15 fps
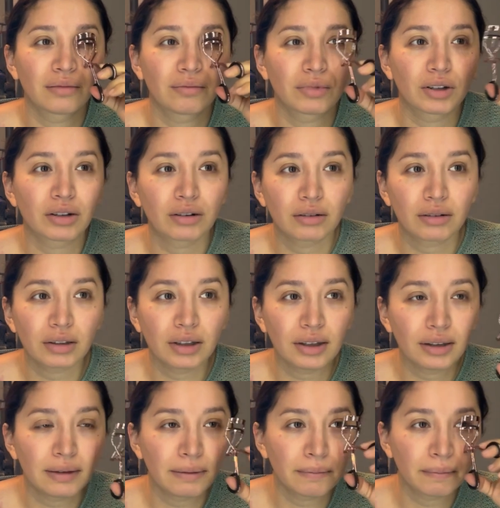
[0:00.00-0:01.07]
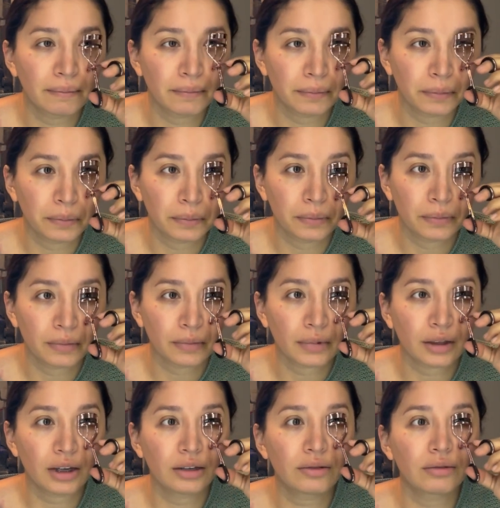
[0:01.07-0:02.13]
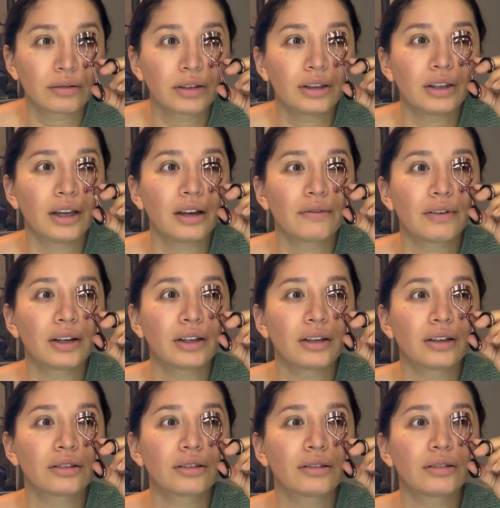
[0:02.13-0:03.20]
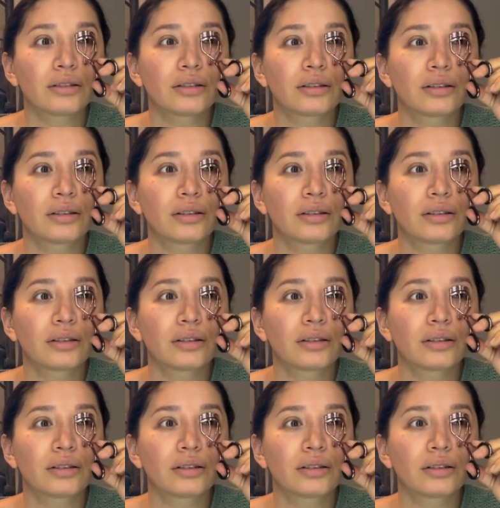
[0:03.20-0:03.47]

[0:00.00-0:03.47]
Curling. I don't really have eyelashes.